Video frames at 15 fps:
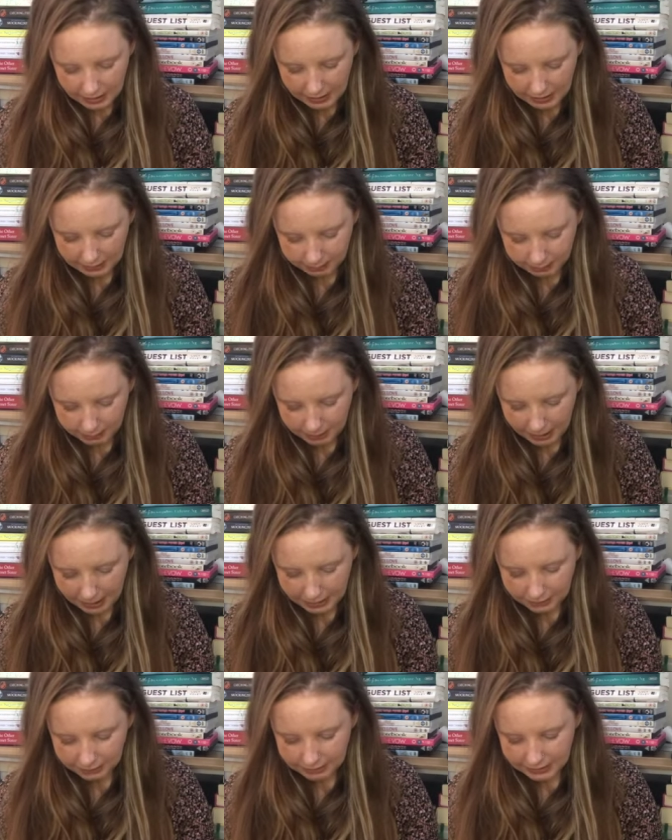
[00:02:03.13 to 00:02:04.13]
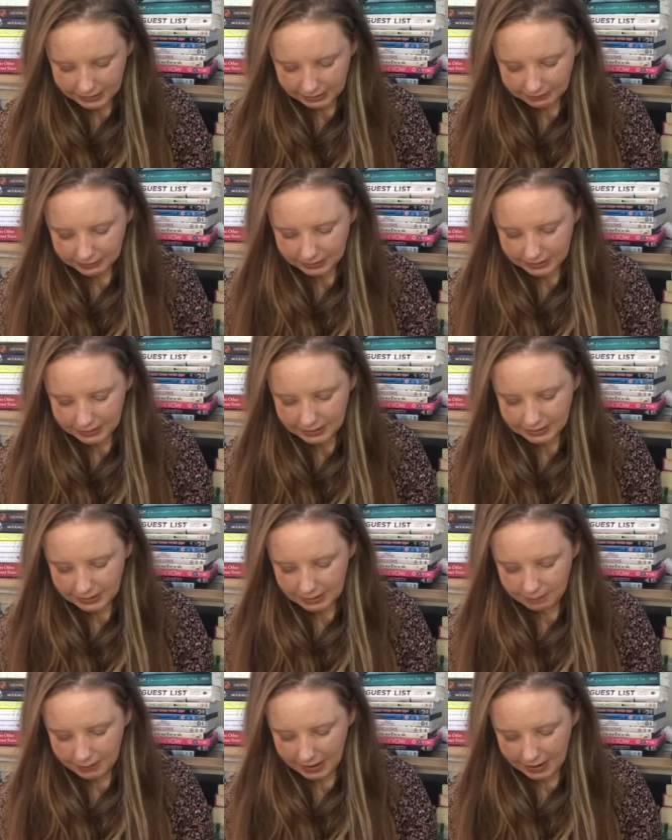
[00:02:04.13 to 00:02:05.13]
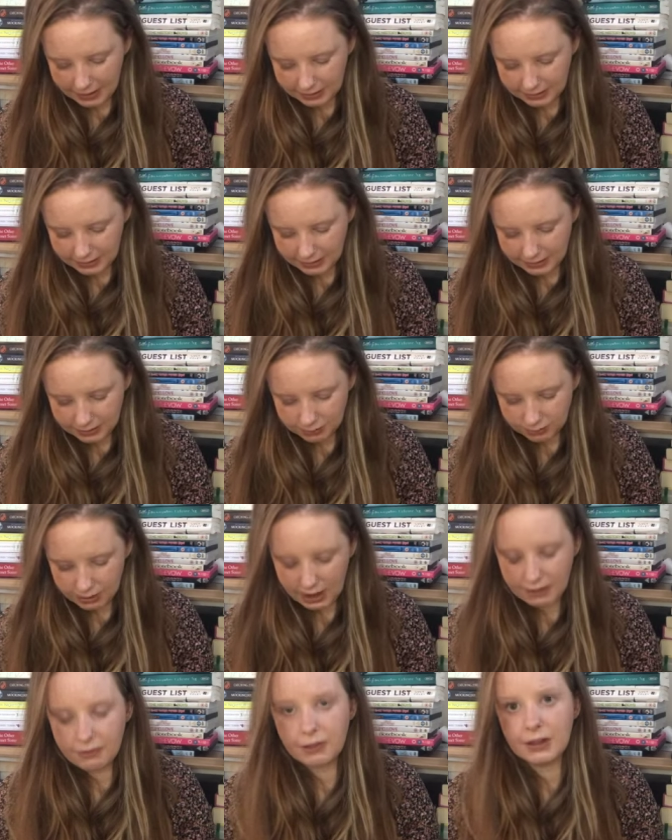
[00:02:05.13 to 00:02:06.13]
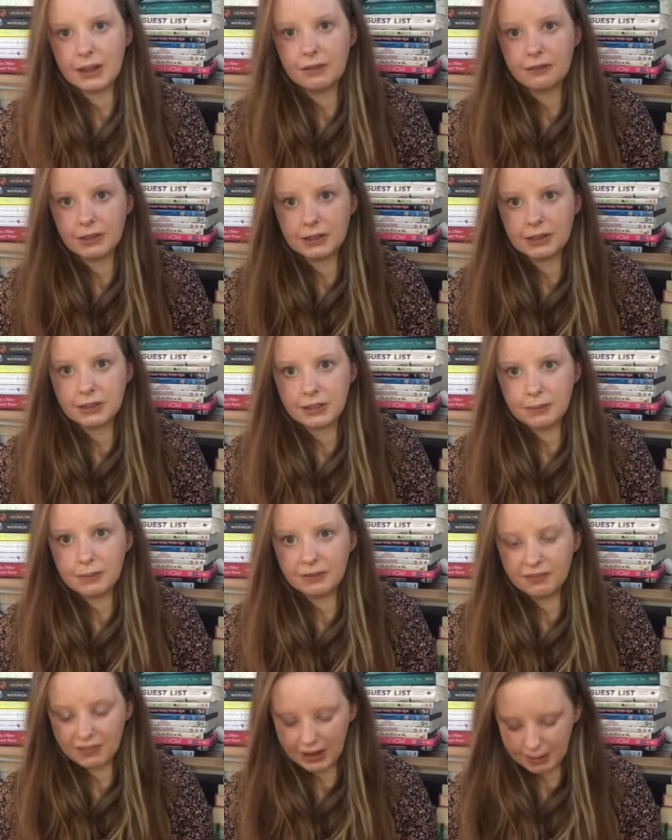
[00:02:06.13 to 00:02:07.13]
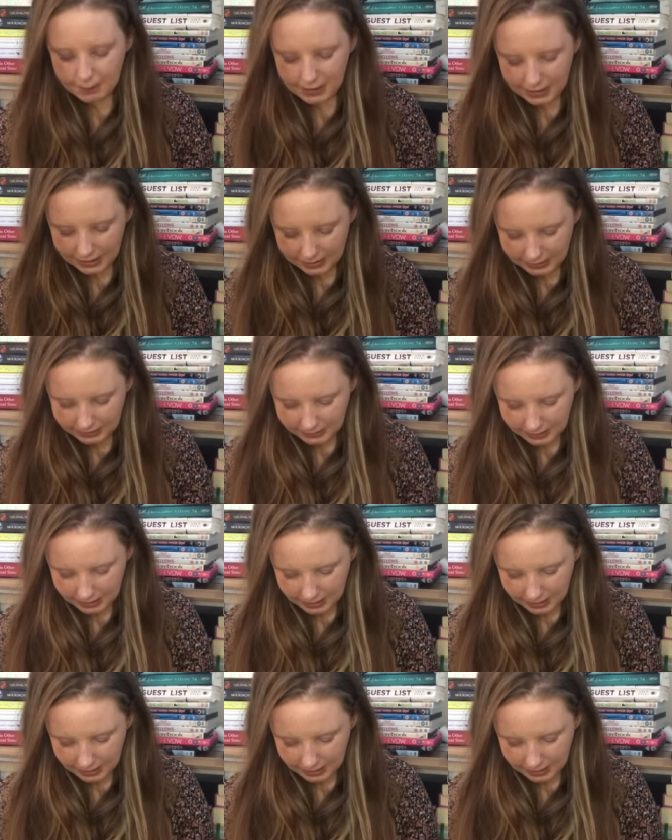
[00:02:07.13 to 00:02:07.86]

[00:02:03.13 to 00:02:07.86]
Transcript: is prepared for the devastating impact this will have on their friendship and families